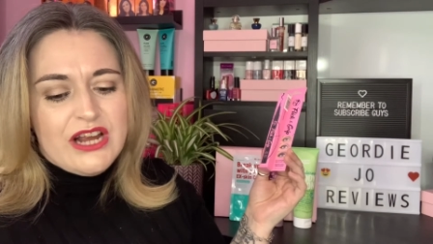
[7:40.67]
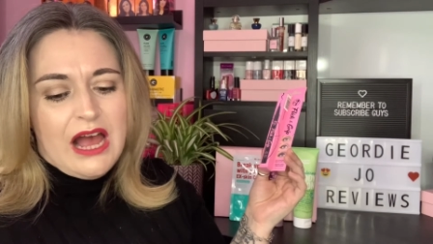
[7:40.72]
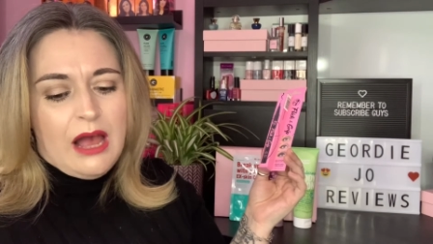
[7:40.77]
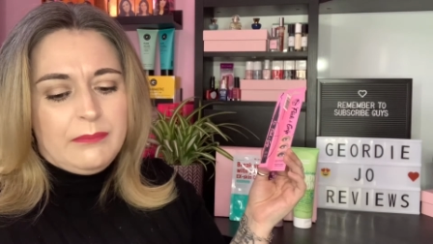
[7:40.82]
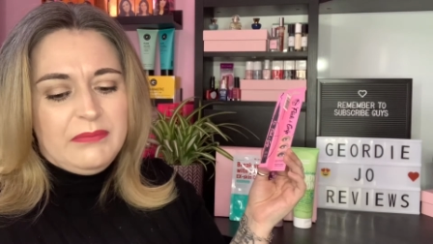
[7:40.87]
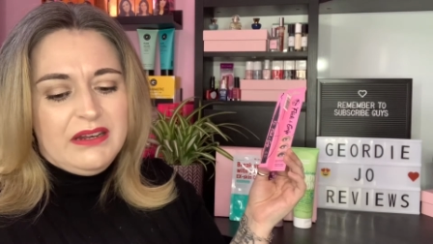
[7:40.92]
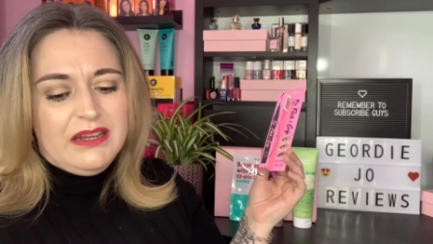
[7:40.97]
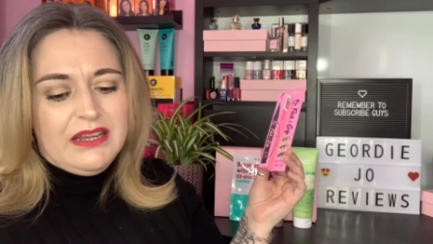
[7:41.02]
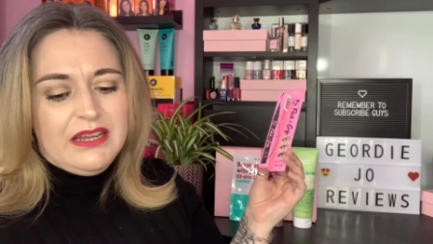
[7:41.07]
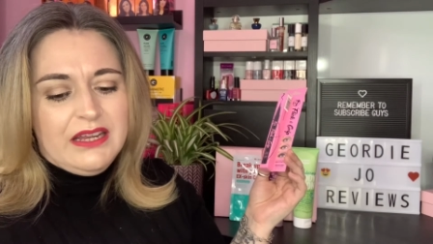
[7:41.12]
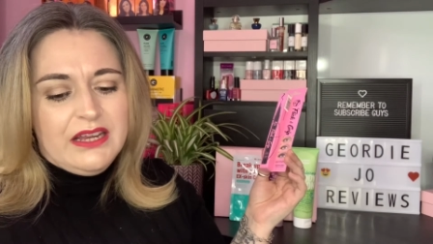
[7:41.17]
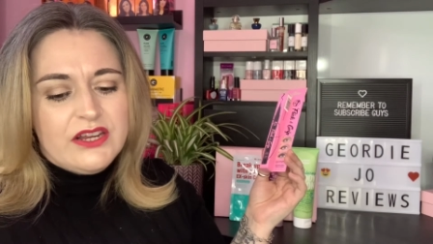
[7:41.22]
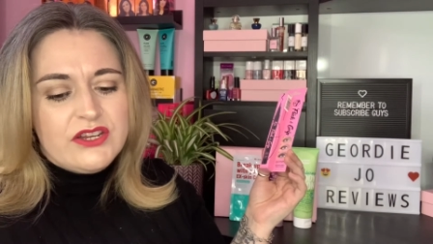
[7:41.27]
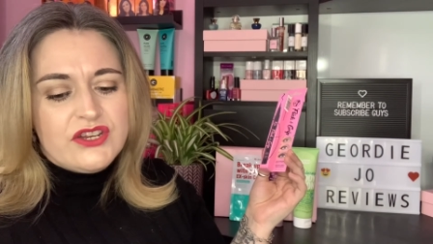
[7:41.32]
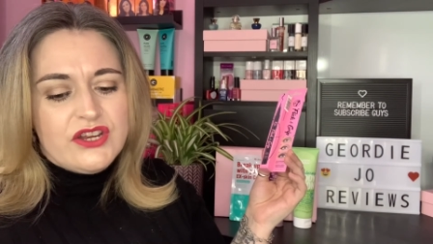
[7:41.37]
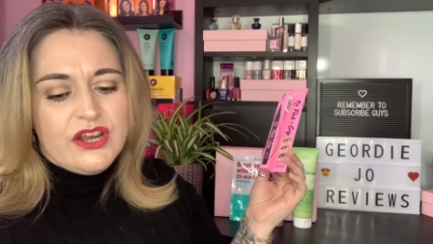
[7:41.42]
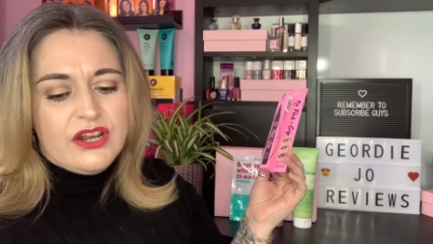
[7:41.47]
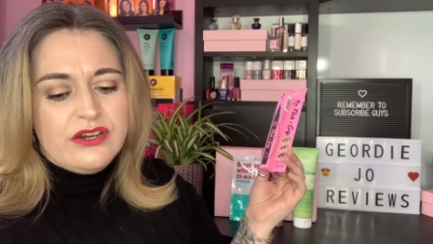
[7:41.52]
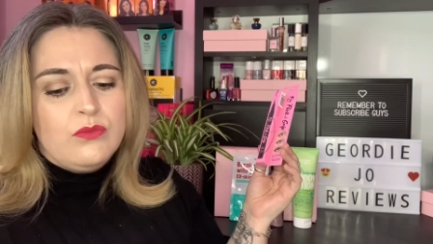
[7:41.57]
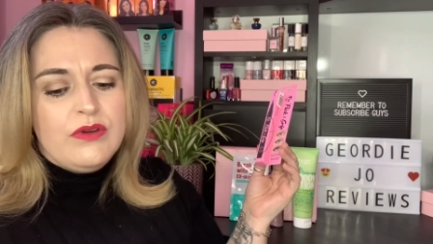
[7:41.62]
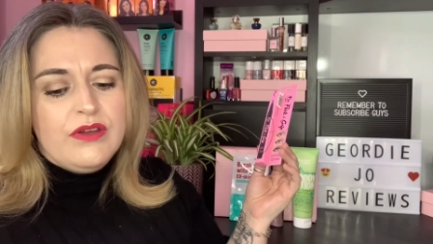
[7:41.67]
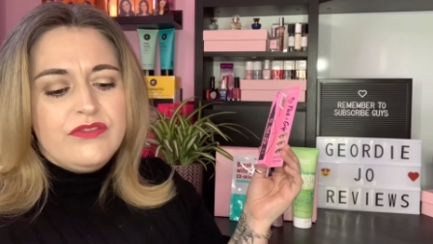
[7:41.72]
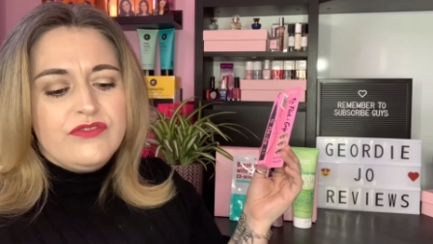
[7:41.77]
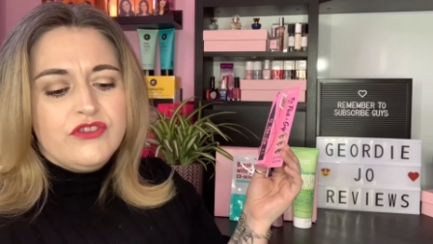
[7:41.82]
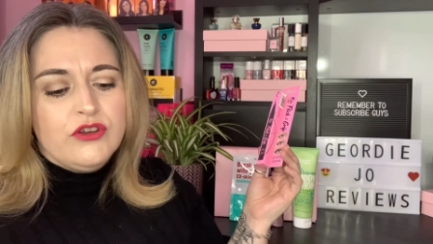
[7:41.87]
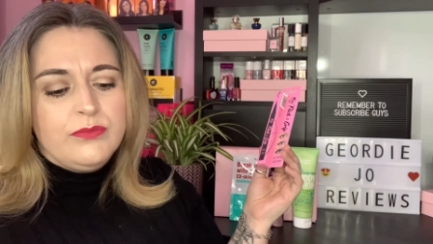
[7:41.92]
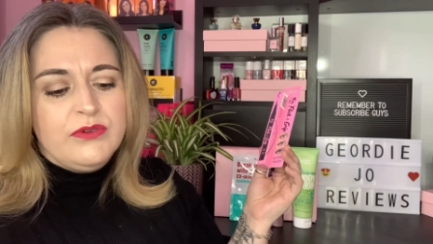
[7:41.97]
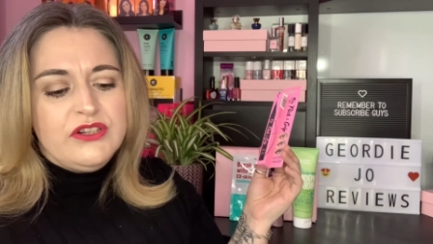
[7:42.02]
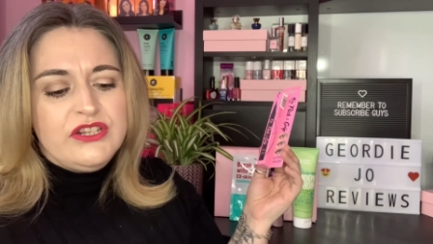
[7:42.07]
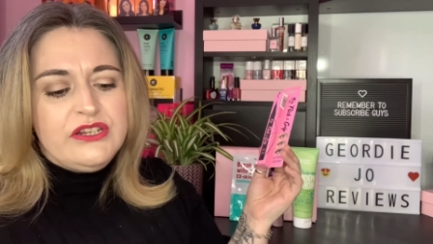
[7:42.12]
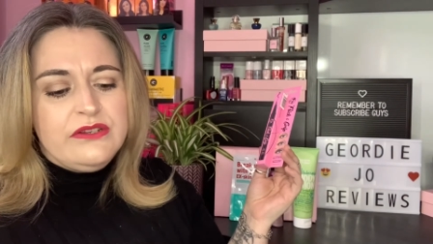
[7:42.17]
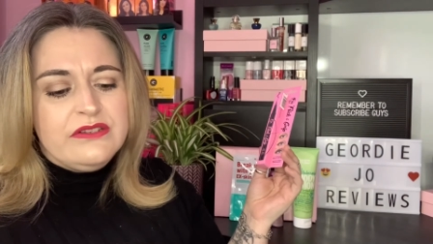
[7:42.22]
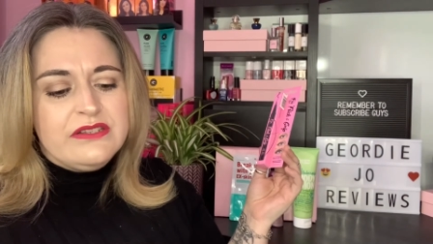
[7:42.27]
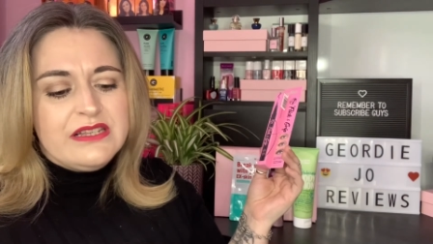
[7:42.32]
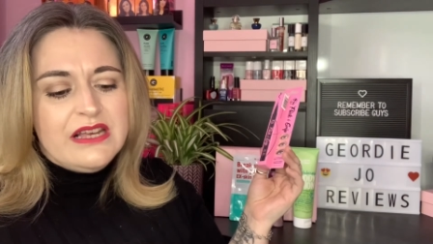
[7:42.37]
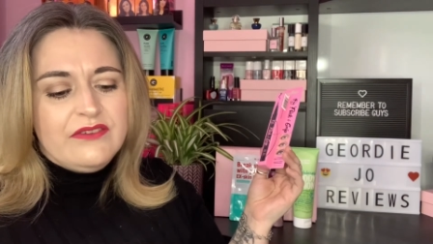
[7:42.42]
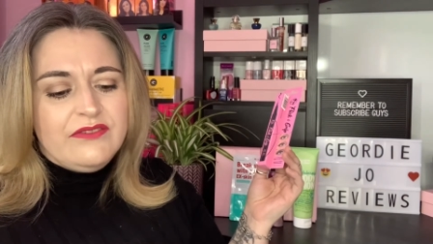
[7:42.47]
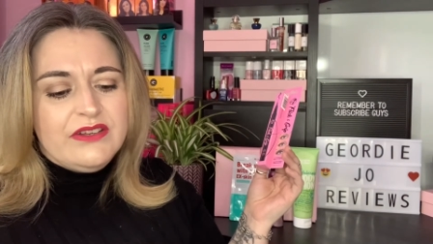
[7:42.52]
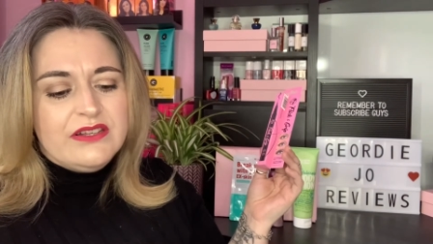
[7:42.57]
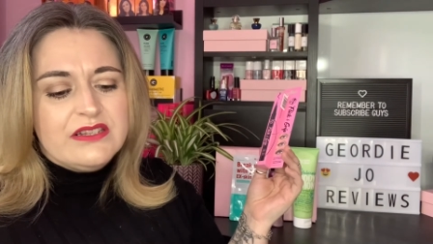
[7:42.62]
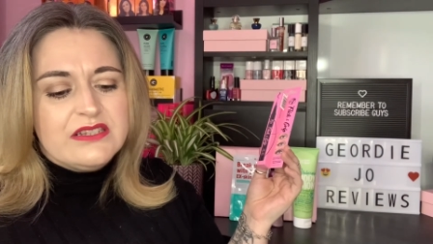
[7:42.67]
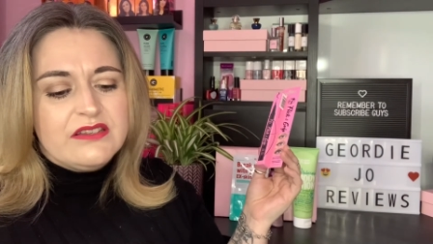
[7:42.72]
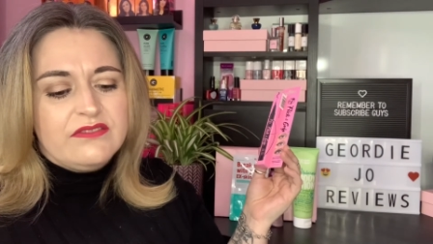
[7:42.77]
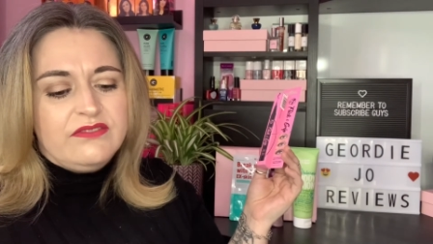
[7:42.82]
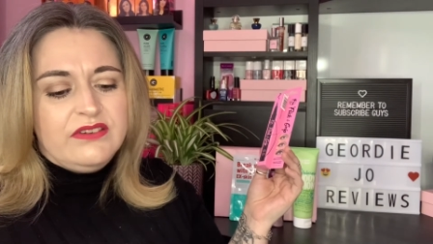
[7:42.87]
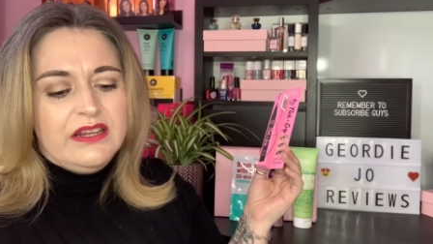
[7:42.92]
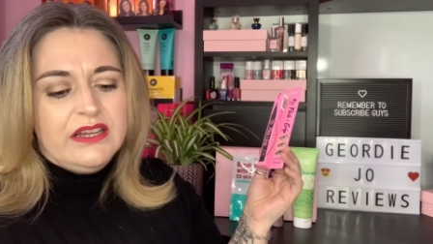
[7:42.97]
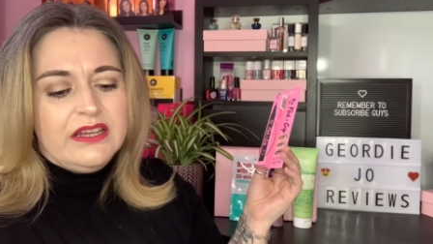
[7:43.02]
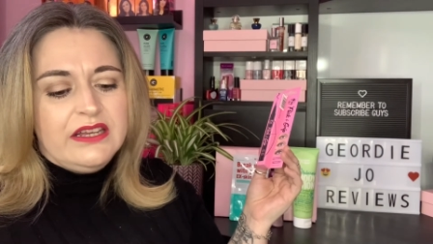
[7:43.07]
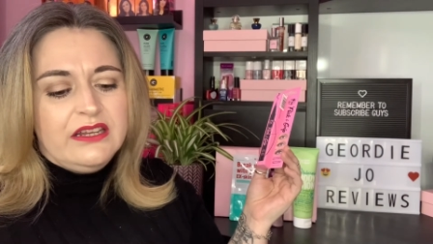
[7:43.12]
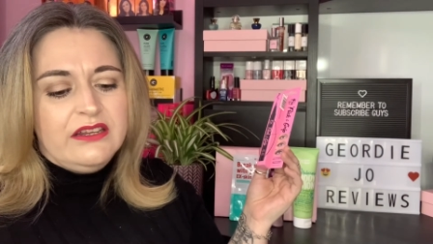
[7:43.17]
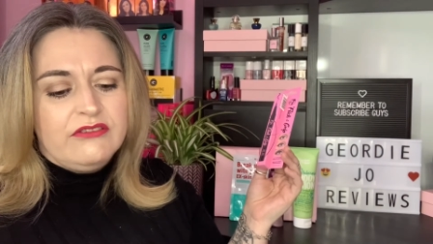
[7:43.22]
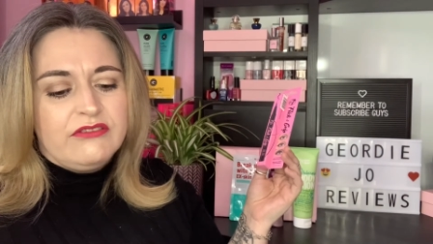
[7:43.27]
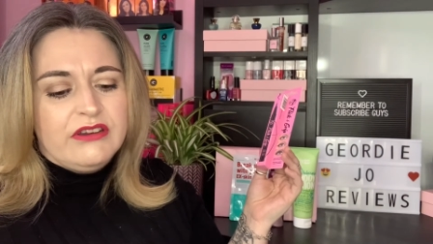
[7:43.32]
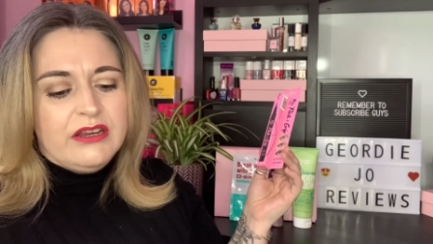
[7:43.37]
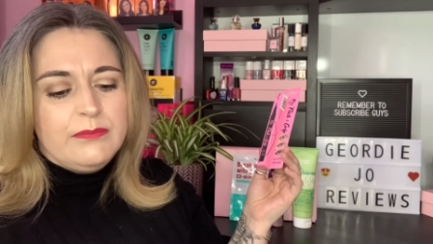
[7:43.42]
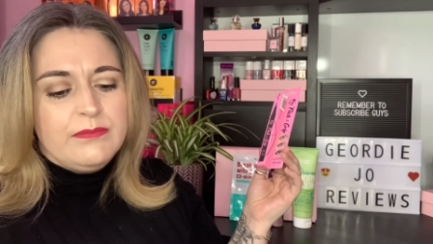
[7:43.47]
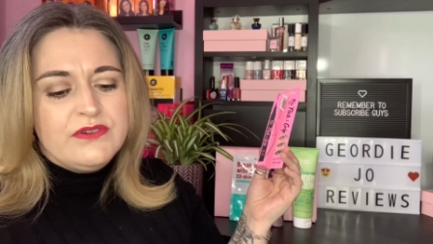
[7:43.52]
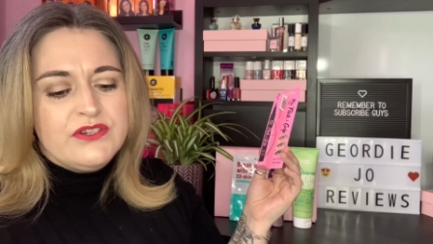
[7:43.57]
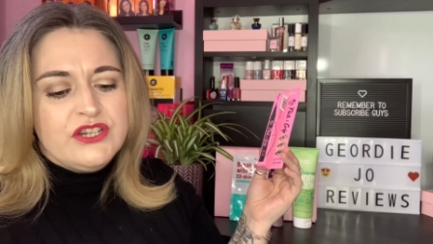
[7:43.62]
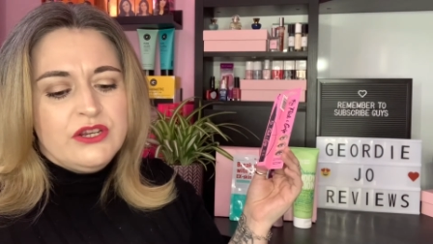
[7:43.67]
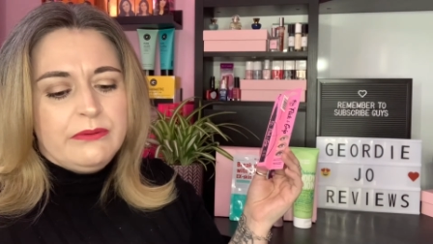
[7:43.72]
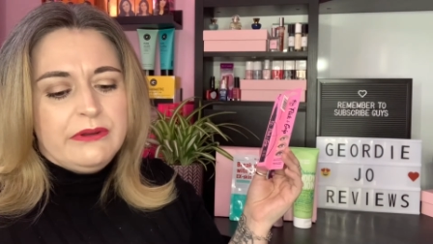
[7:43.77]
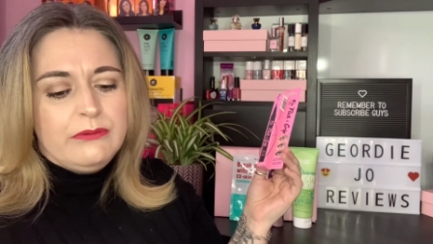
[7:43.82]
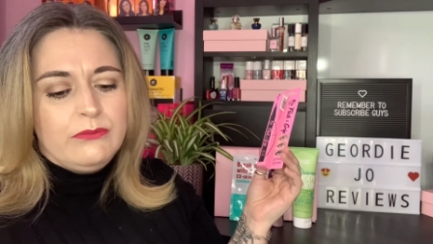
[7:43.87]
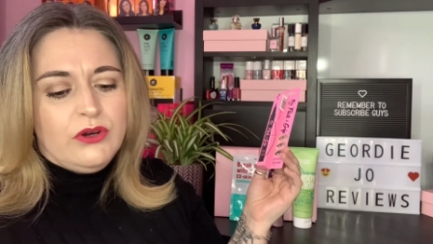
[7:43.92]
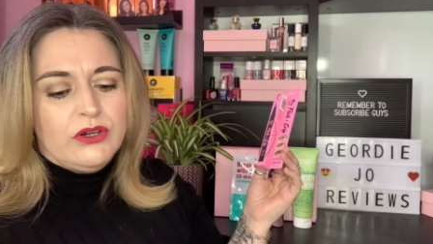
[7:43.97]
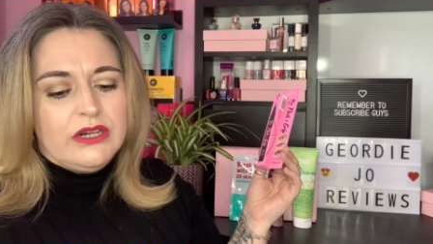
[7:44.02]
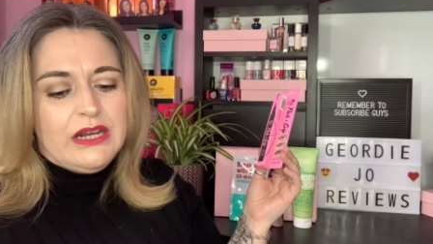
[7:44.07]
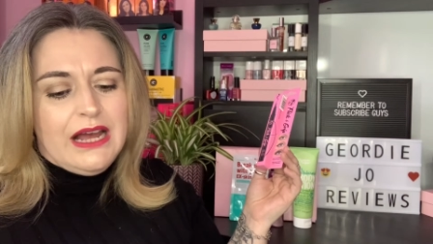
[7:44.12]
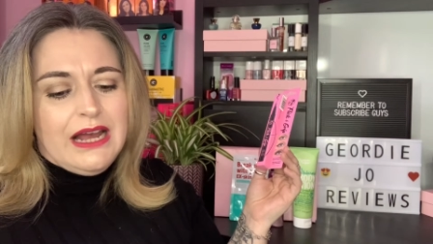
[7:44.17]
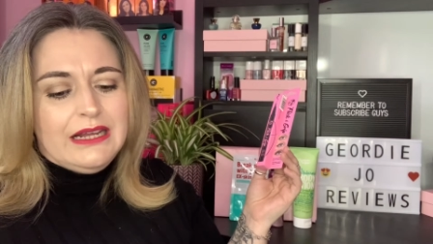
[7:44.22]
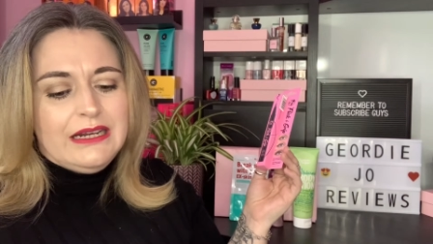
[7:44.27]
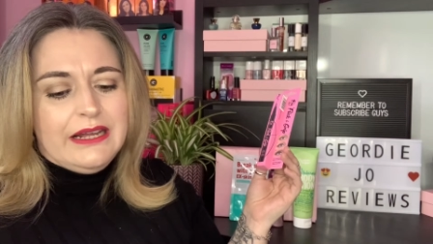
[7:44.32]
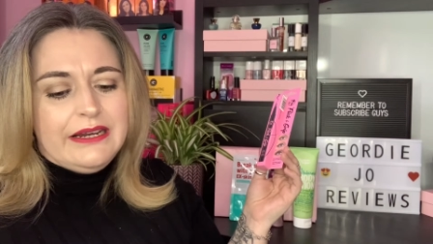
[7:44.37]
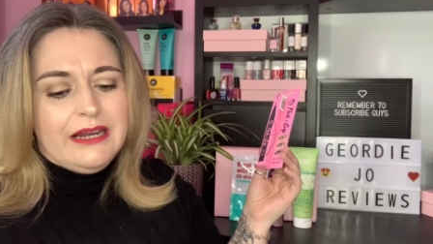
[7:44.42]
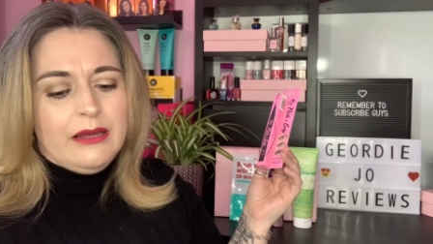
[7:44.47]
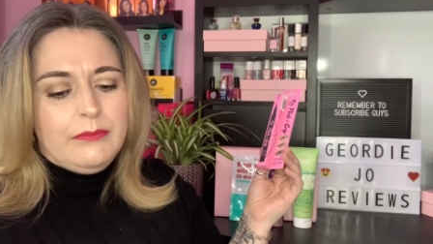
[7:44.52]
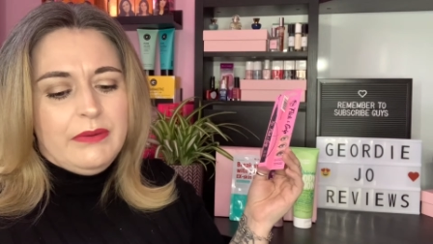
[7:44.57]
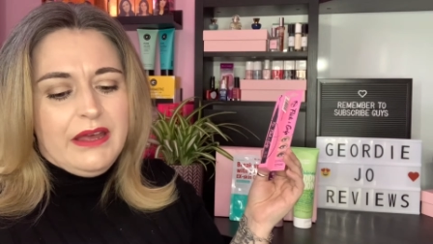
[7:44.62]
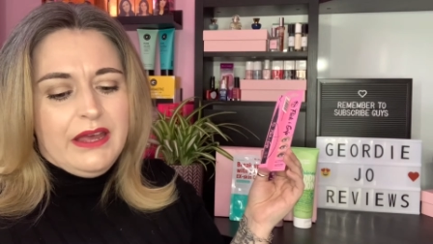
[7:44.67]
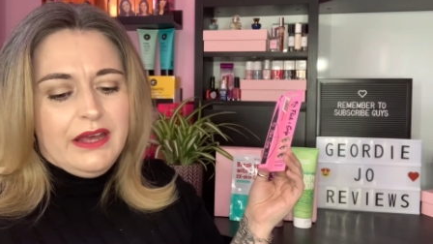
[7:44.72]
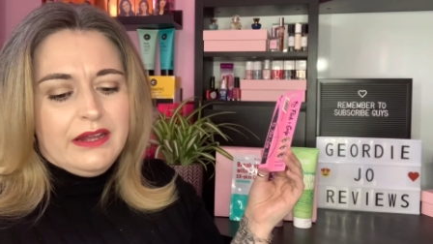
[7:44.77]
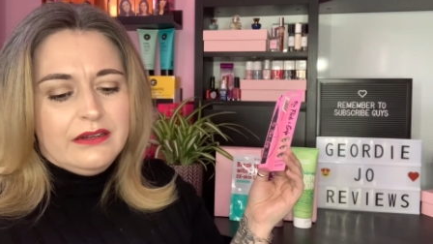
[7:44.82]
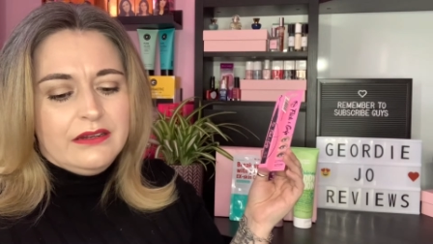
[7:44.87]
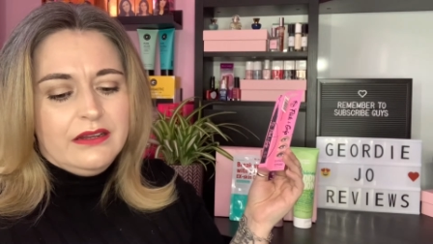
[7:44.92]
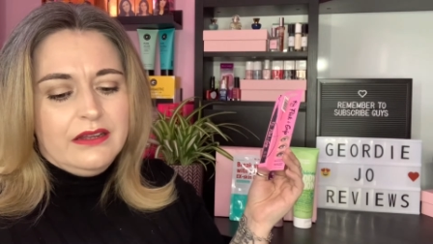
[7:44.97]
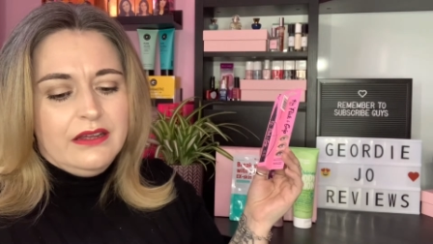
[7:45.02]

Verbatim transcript: application with W7's Flick and Grip 2-in-1 eyeliner pen.